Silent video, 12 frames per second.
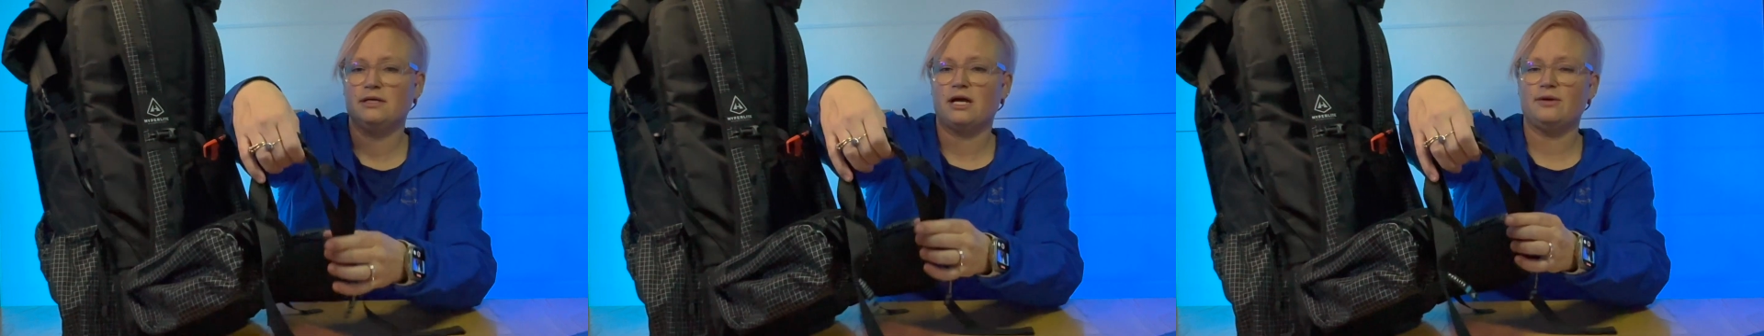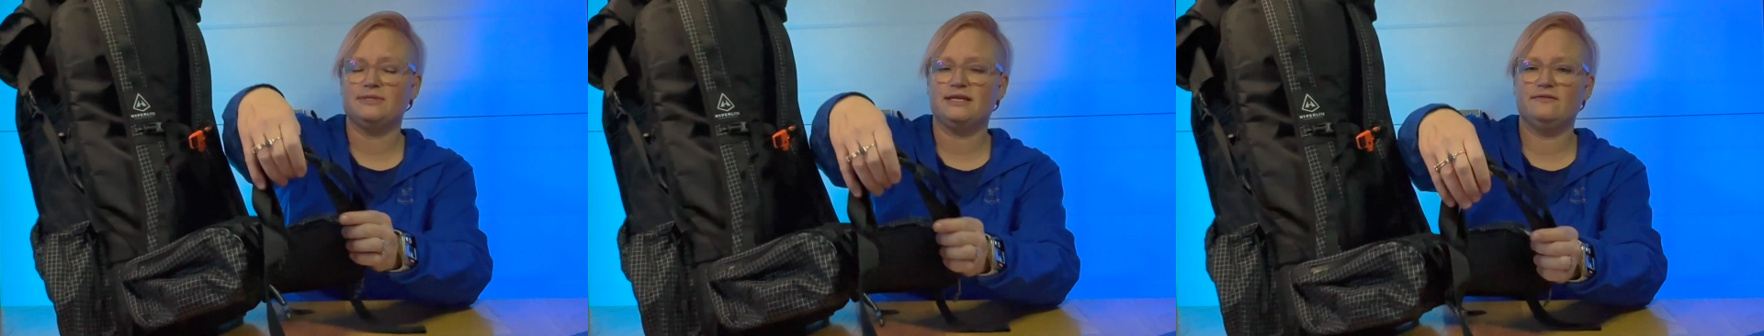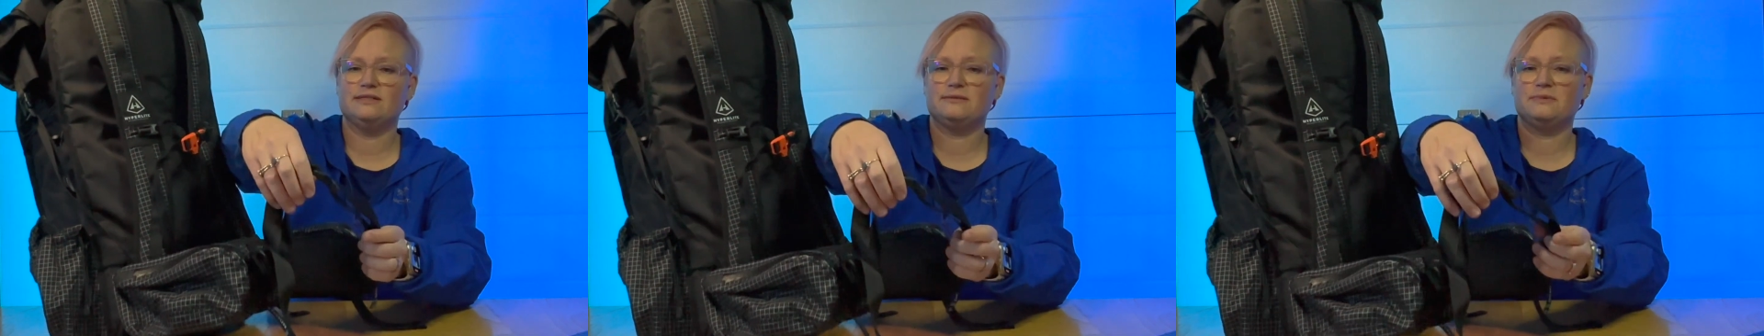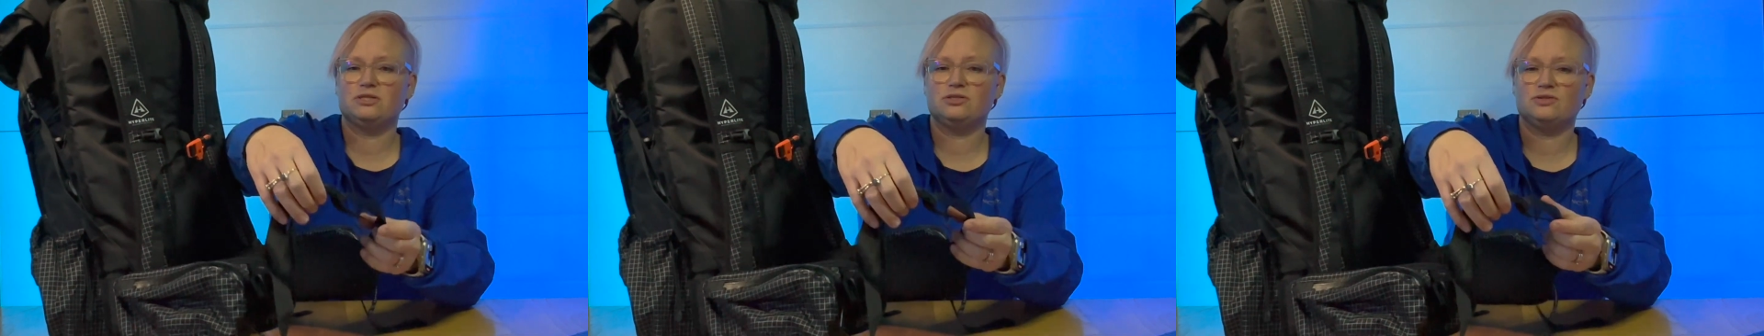
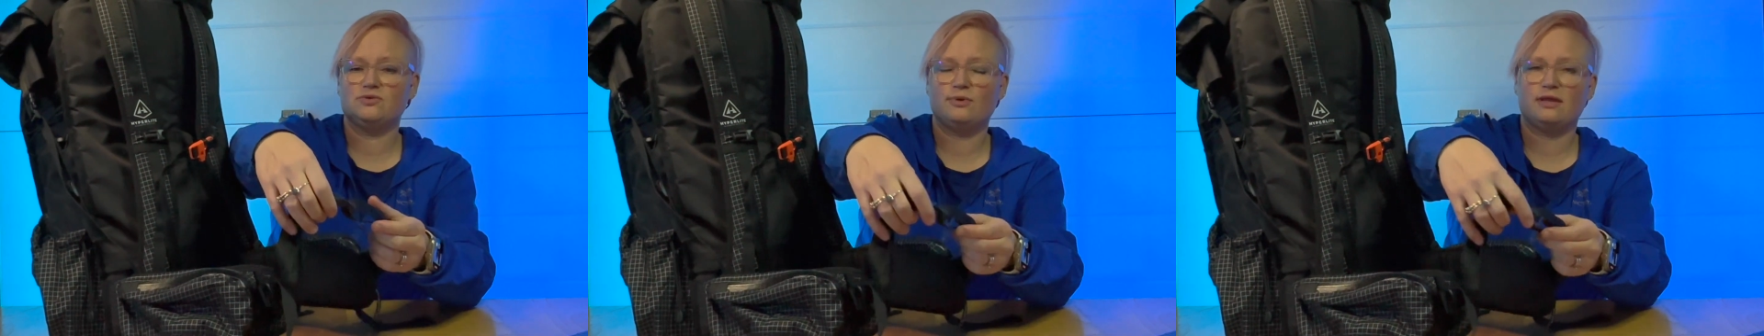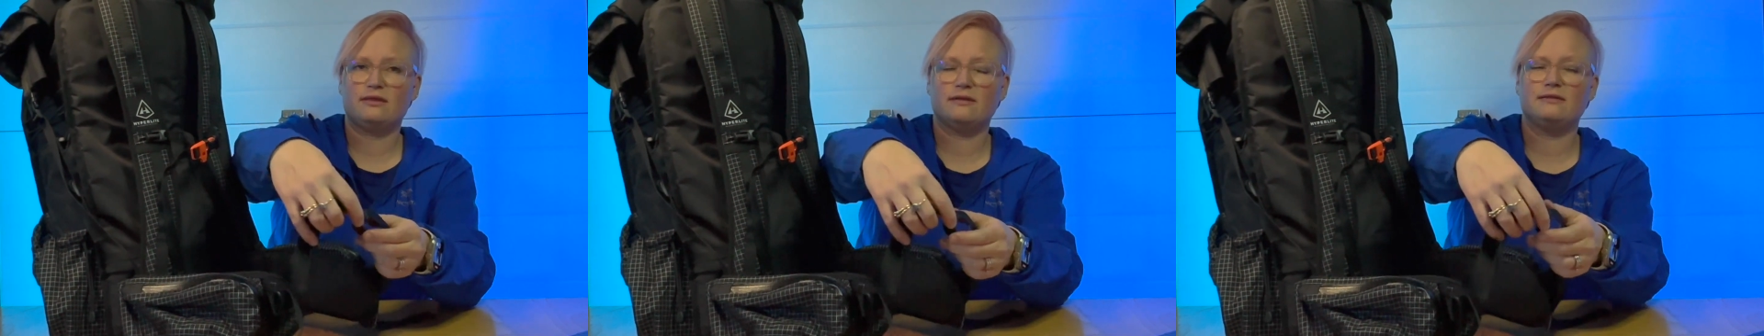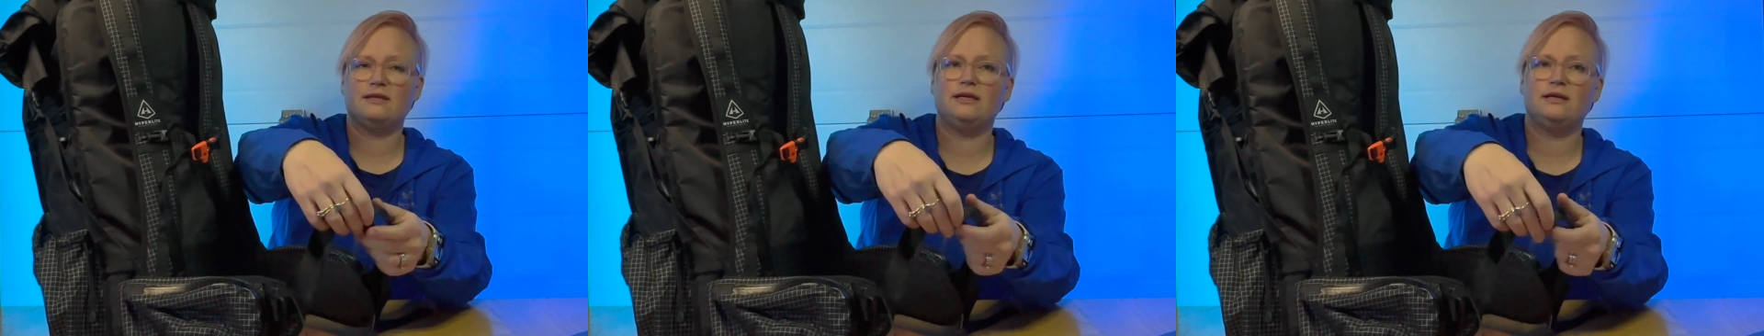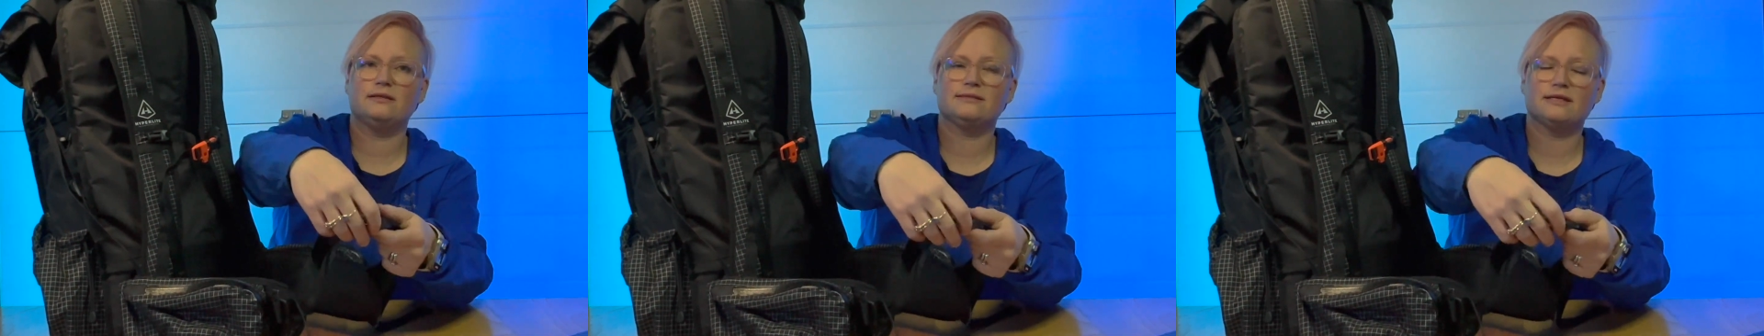issues with
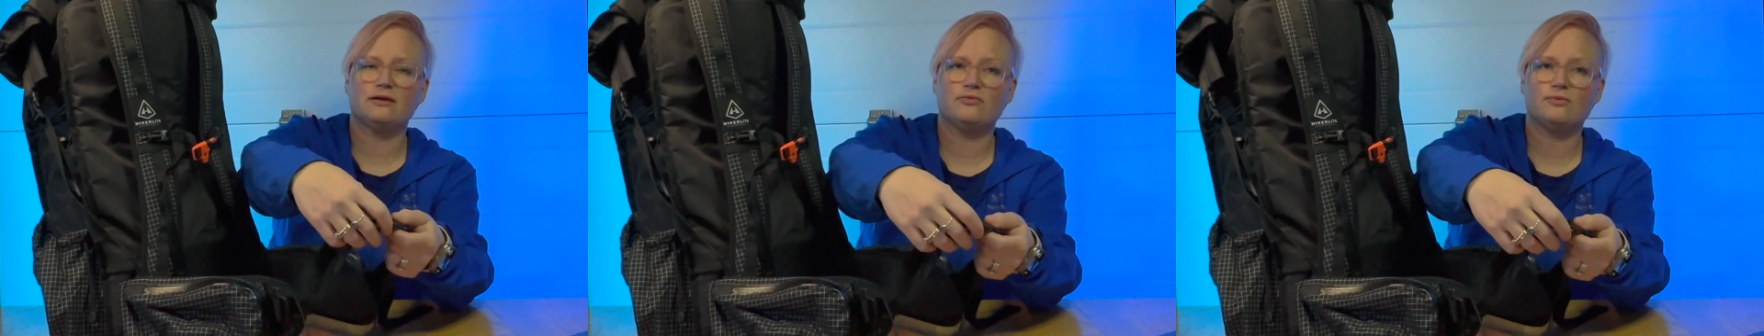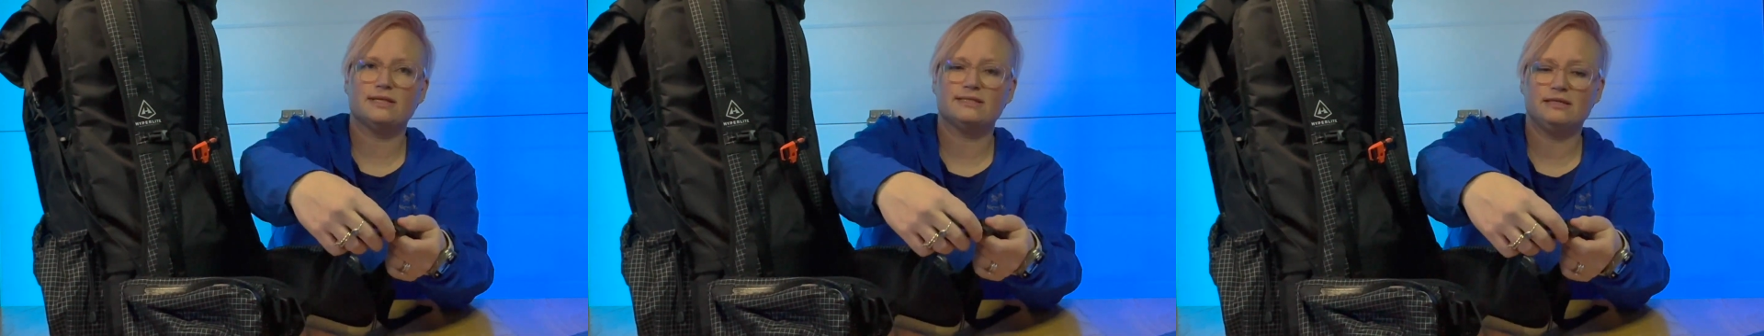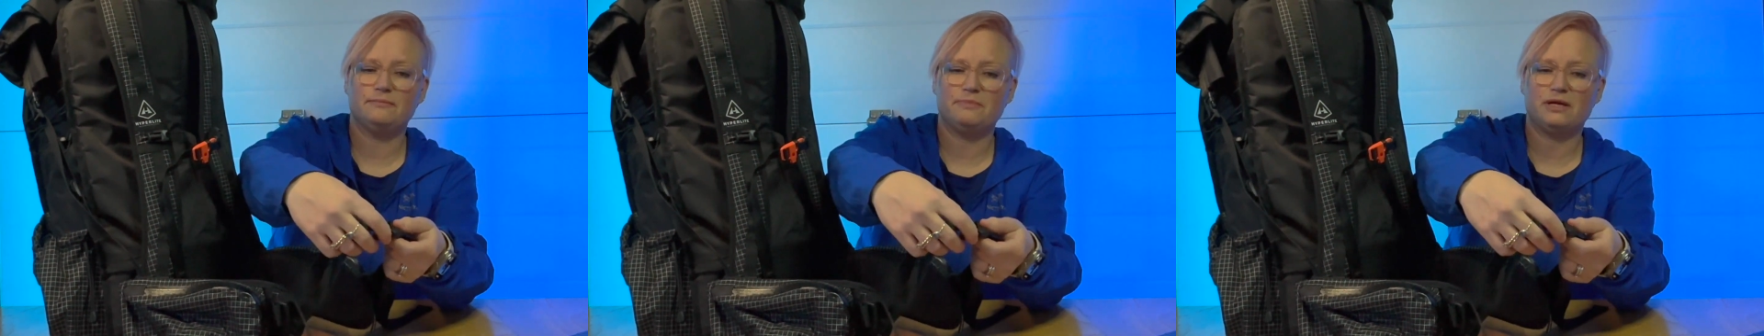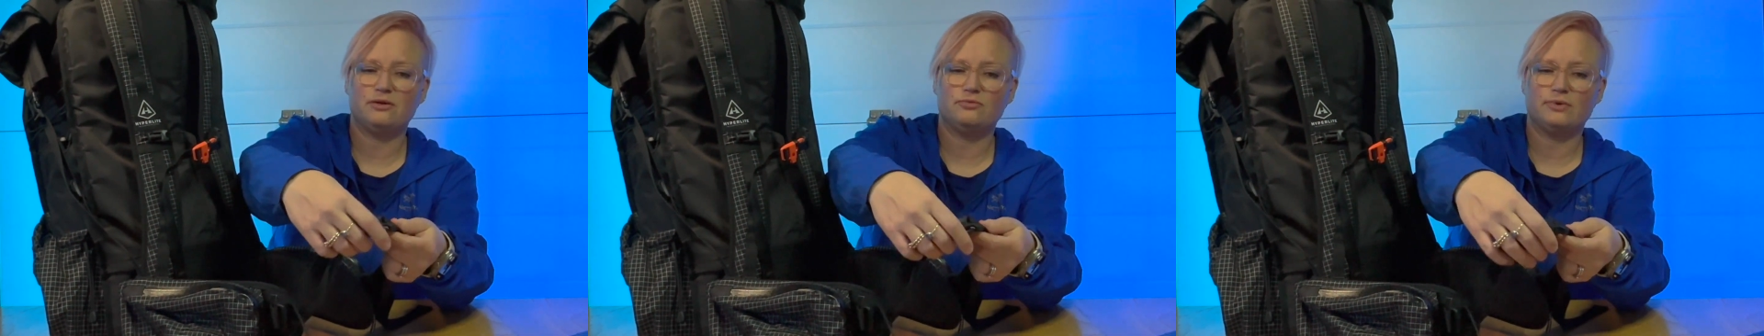the Southwest hip
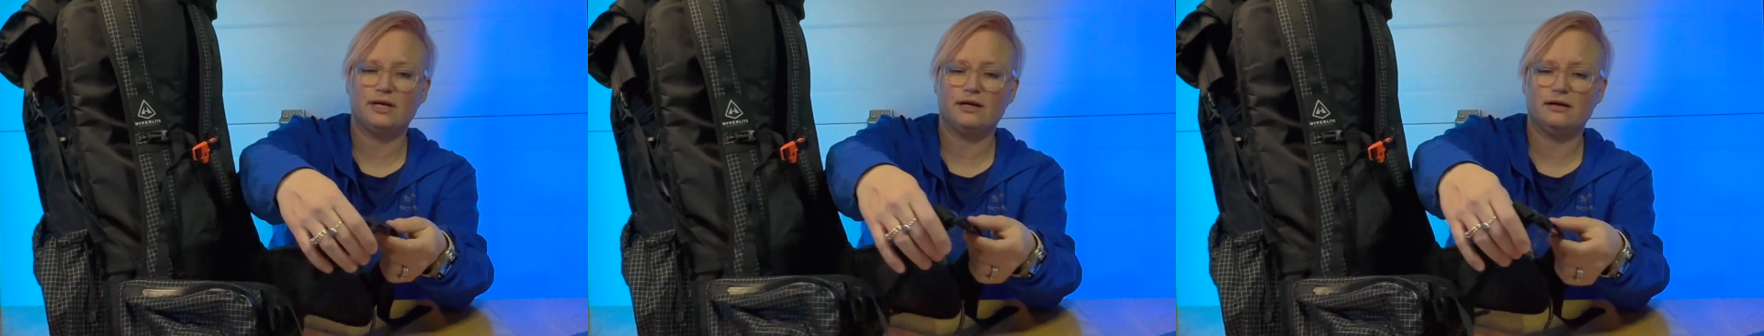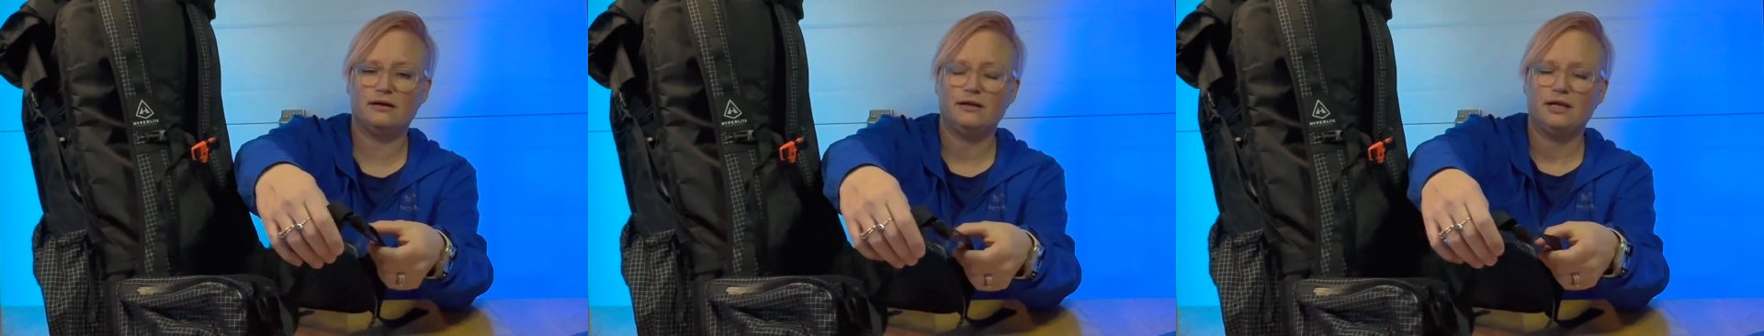belt where